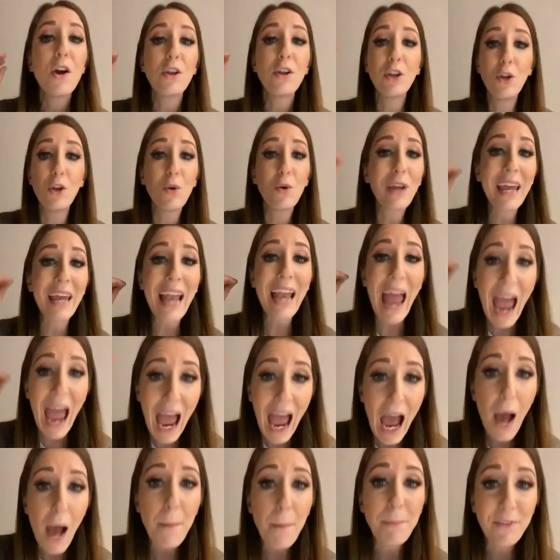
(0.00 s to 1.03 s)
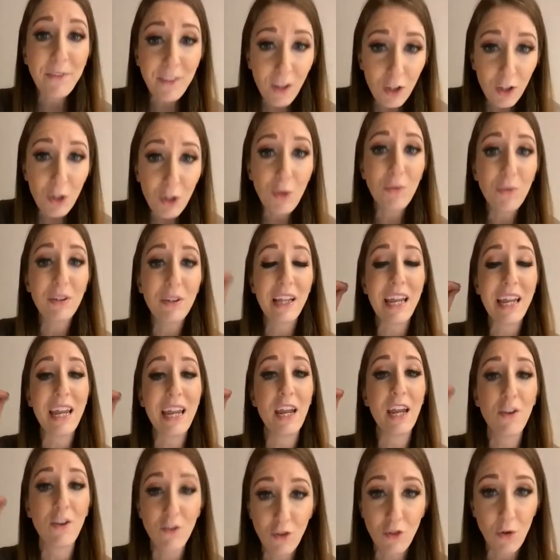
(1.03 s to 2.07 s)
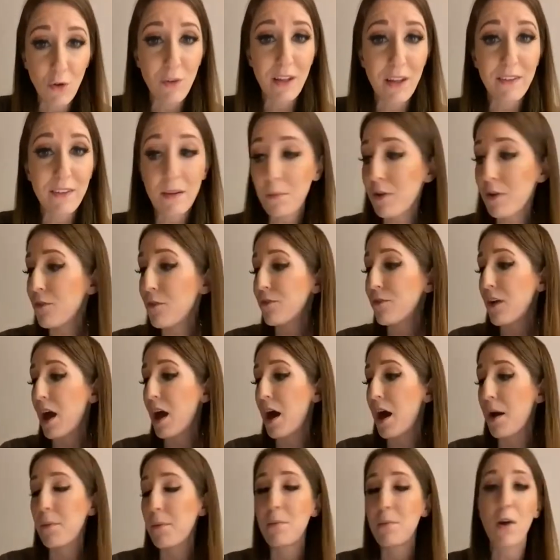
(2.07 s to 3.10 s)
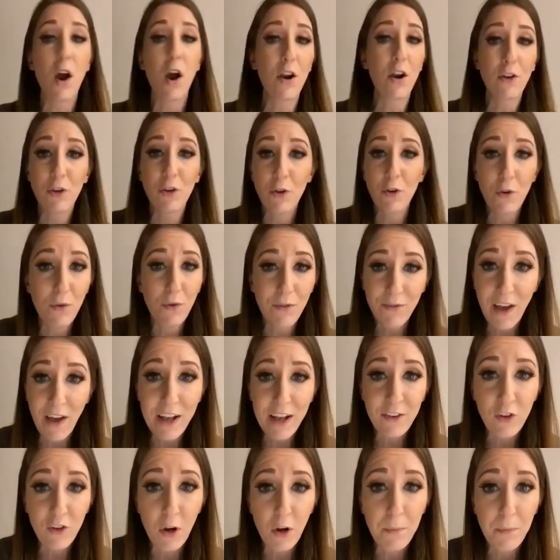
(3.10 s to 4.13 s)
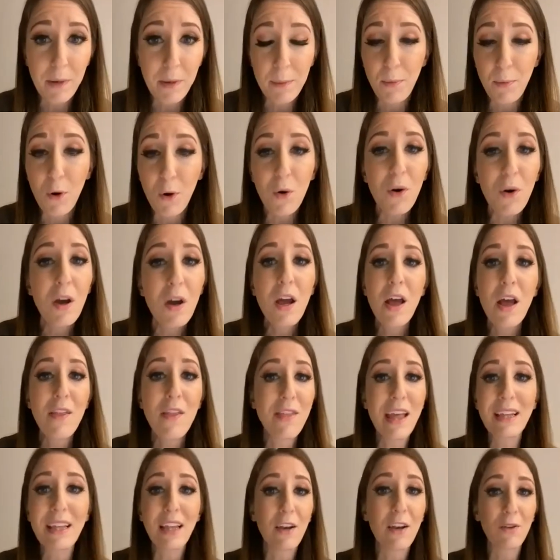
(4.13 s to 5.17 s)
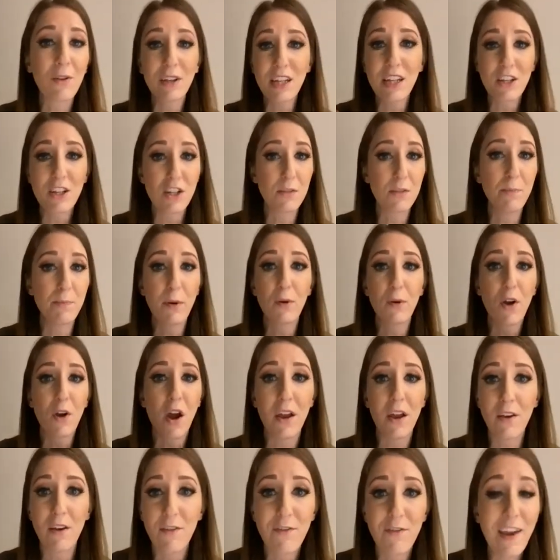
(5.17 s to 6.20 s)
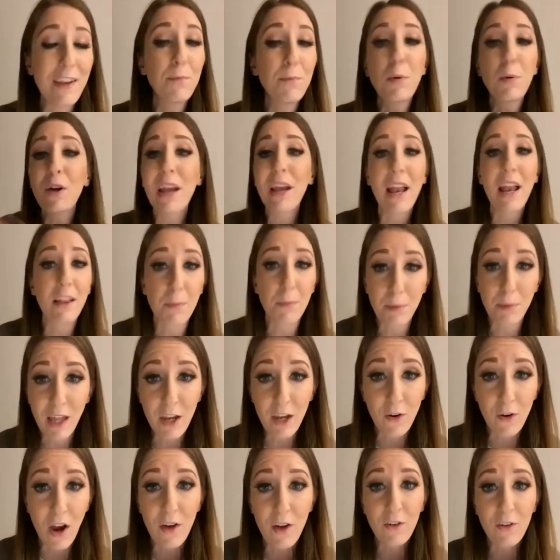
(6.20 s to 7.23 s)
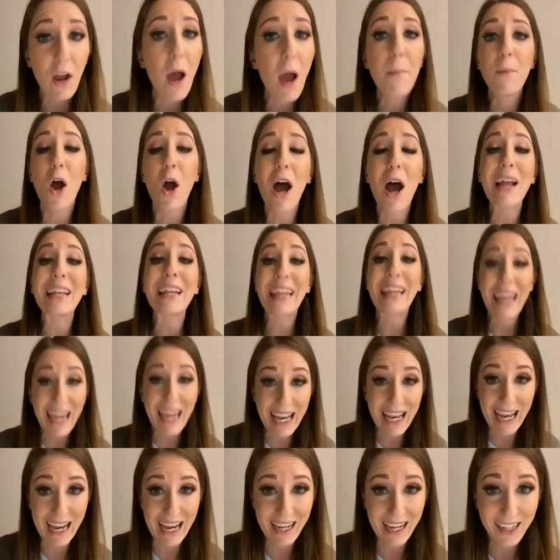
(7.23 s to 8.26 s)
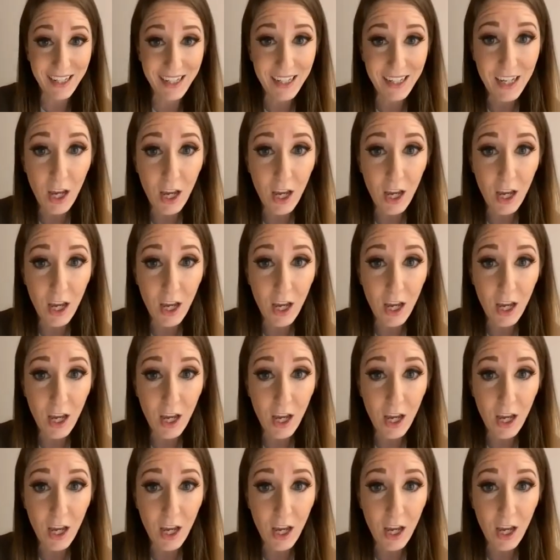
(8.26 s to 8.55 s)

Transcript: You can absolutely do this. Some of um, our new fast start people, they literally just build on Facebook and at the playground. I'm not kidding.